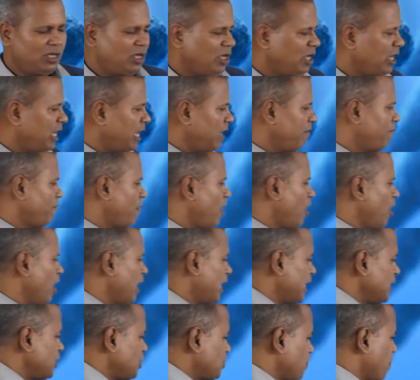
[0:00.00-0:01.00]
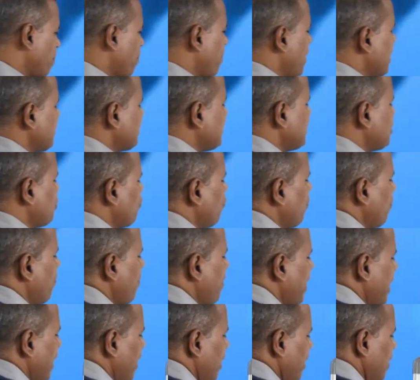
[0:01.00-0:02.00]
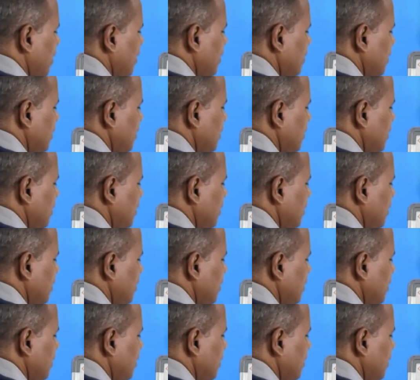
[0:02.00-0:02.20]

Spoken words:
If RH positive male